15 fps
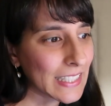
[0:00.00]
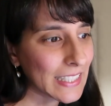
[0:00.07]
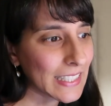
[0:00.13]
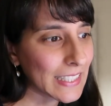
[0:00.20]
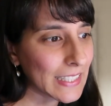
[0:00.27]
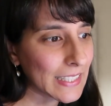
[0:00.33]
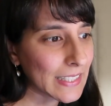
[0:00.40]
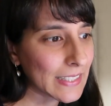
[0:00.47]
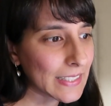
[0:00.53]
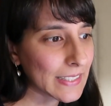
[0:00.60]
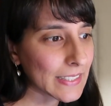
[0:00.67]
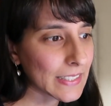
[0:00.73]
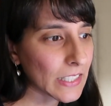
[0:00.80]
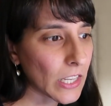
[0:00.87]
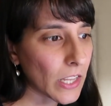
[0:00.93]

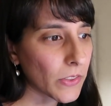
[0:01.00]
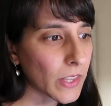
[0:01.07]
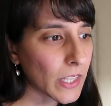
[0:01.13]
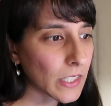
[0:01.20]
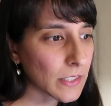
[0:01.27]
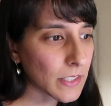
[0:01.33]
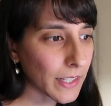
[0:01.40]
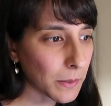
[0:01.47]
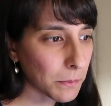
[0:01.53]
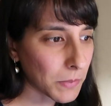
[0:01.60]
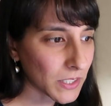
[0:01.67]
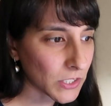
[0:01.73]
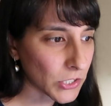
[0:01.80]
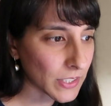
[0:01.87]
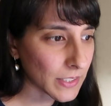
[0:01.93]
is, you know, things like
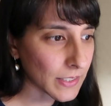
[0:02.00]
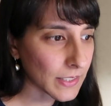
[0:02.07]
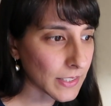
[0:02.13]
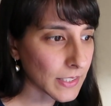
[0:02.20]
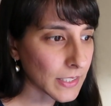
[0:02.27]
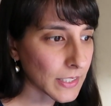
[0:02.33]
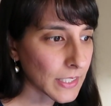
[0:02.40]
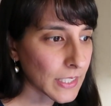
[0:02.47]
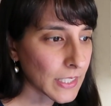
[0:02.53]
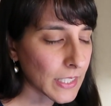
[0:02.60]
budgets.